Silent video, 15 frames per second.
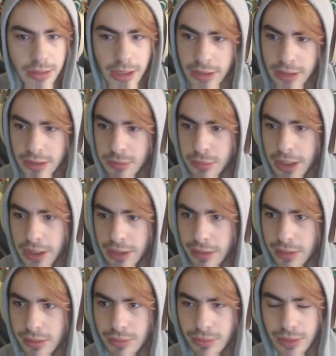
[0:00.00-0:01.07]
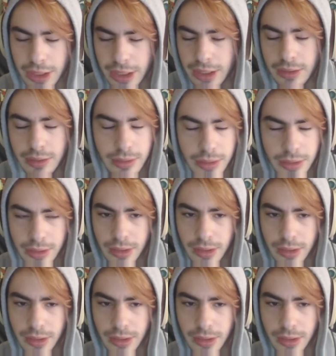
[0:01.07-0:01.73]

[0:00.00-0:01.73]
and see where that goes for like